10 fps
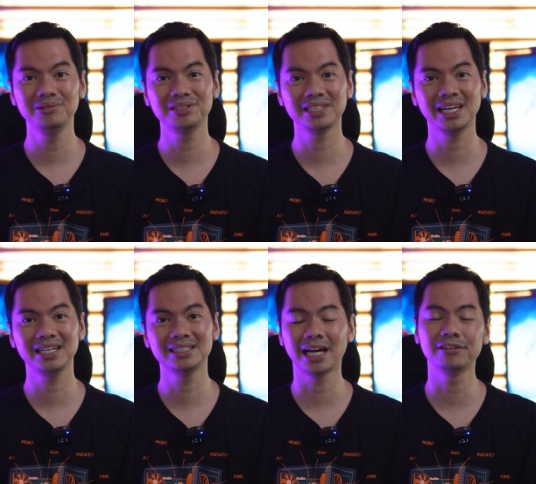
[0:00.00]
use
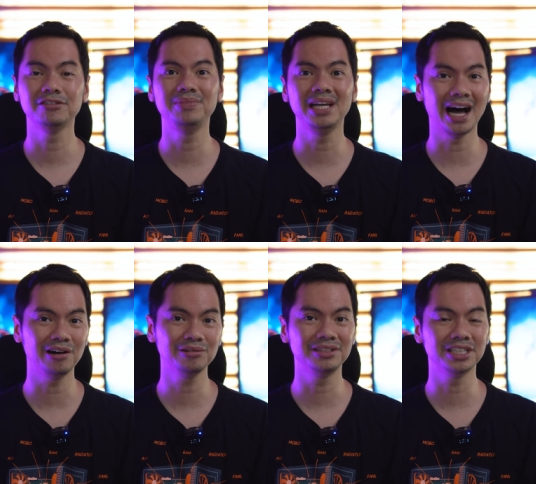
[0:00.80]
case, I would be
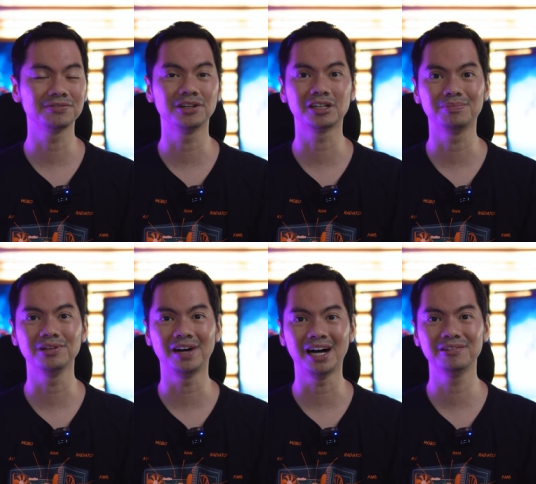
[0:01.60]
out just for a
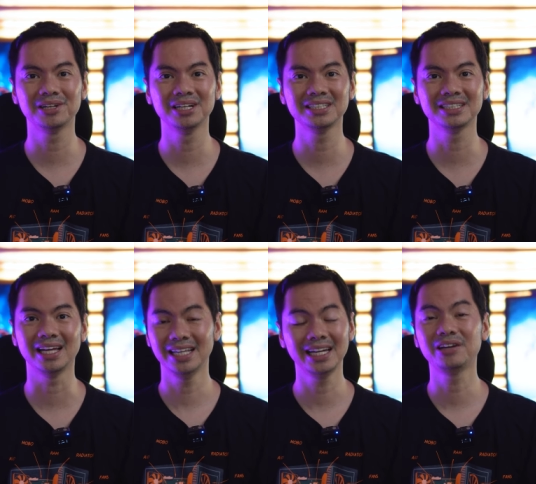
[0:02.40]
couple of hours,
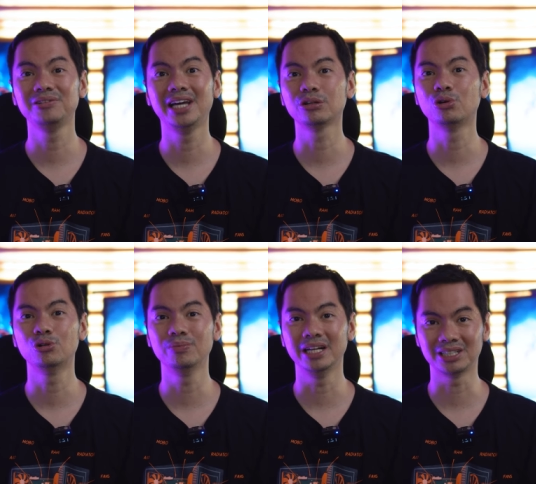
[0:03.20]
then I could get
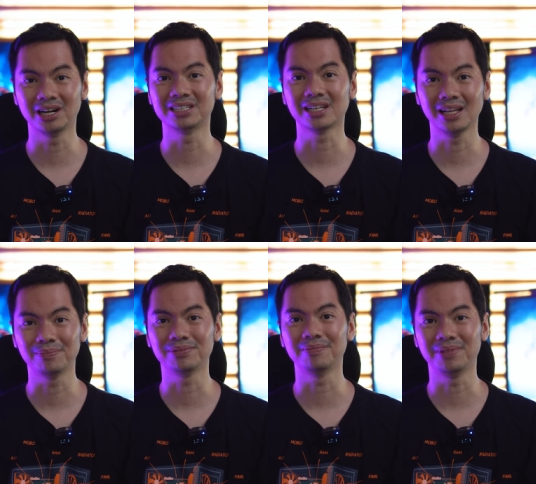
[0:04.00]
home and charge the
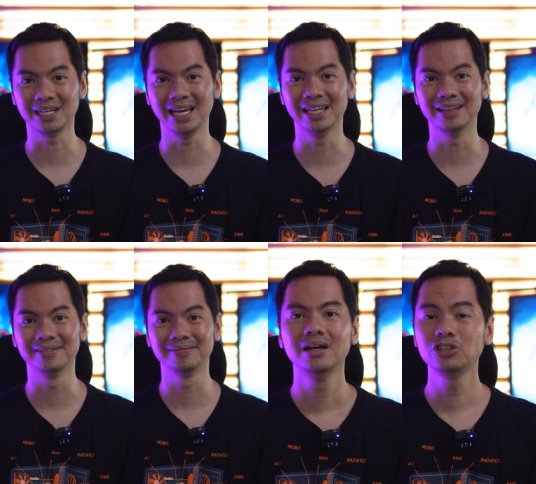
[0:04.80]
laptop again.
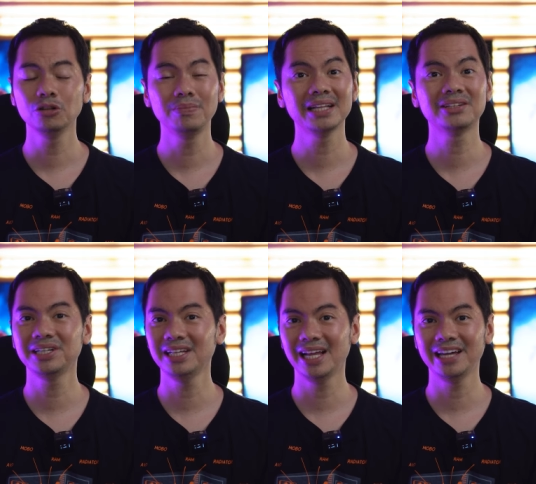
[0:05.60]
So
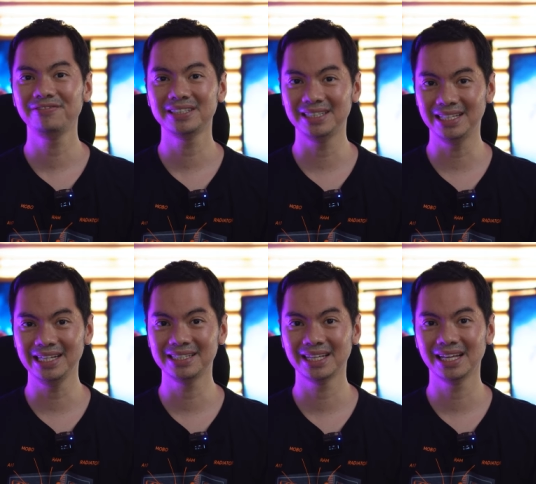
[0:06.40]
battery life is
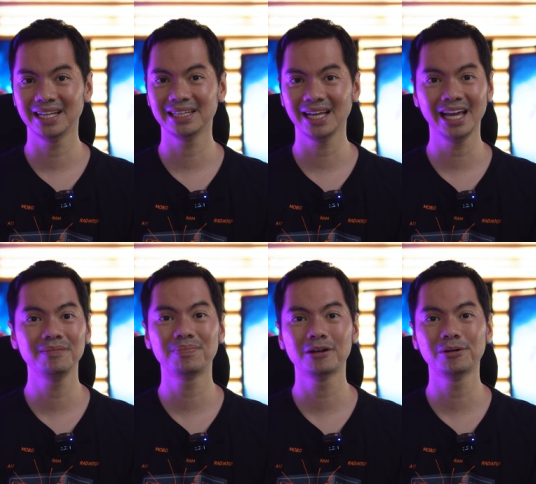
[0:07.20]
decent
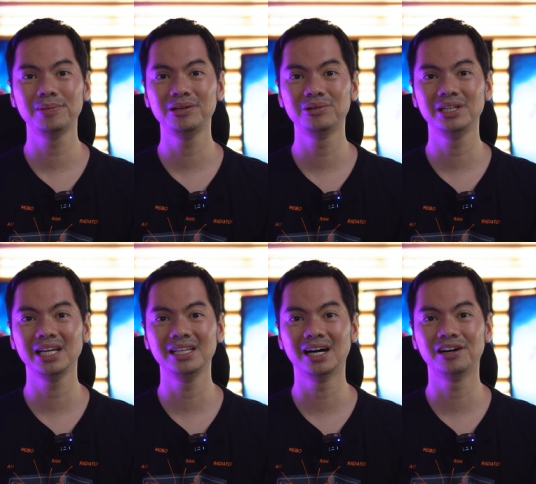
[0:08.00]
and probably good
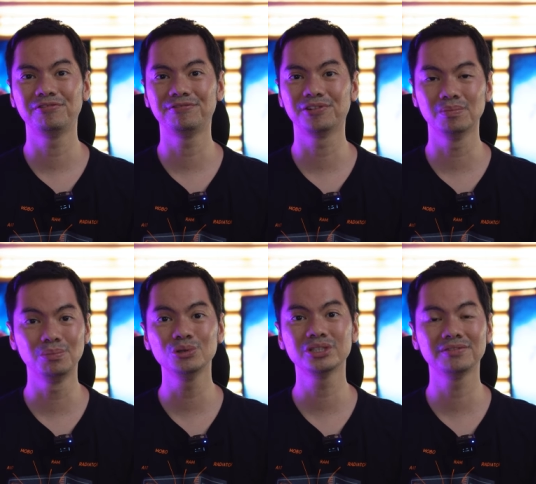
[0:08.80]
enough for
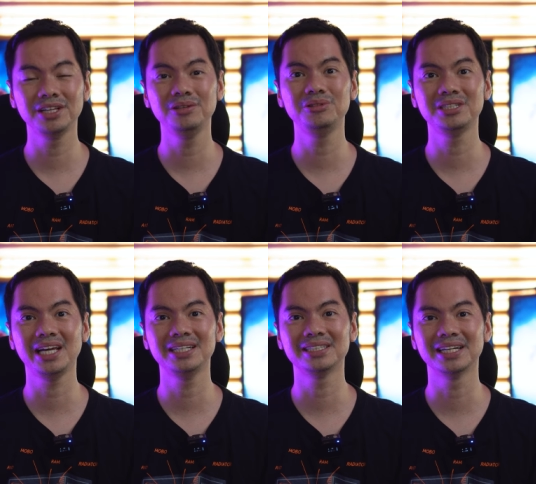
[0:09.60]
most of the use
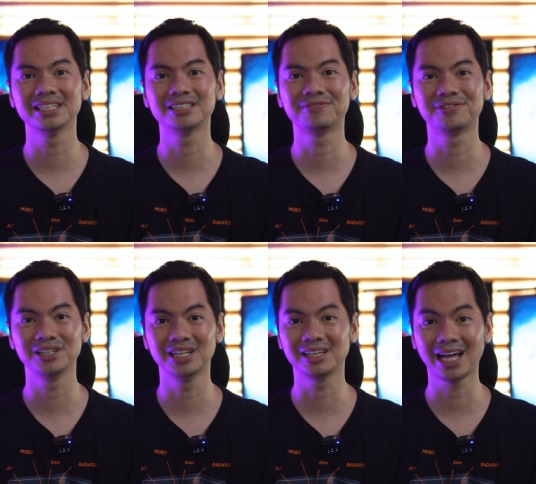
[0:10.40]
cases
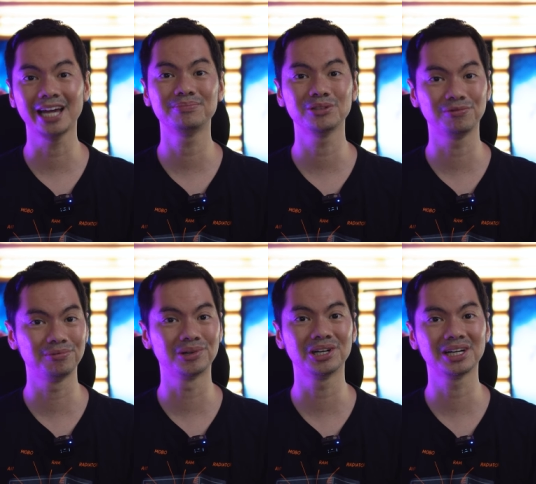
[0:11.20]
for the types of
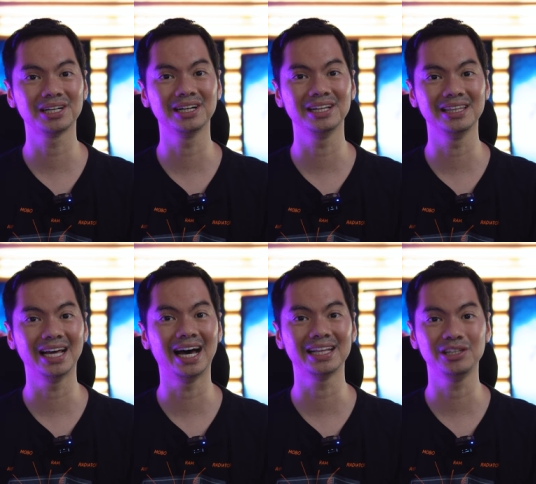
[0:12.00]
work
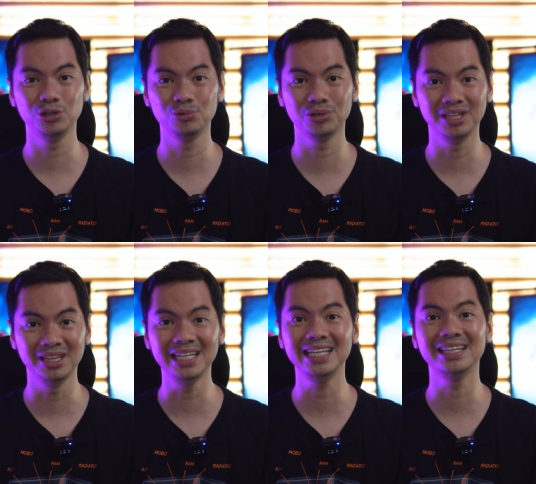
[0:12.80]
that you would
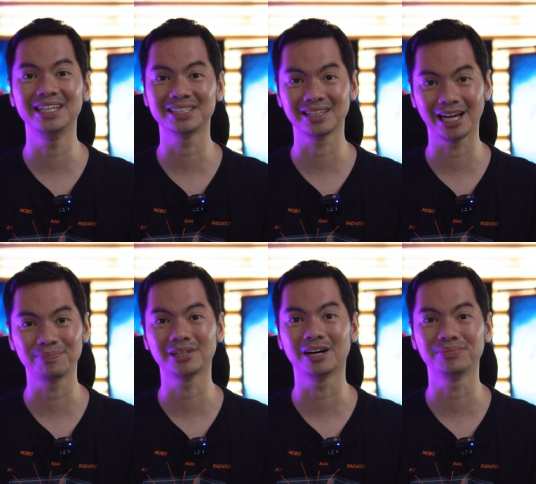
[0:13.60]
need this
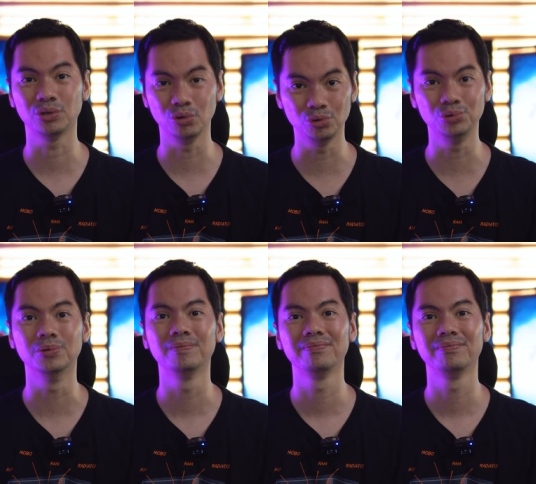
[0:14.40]
laptop to do.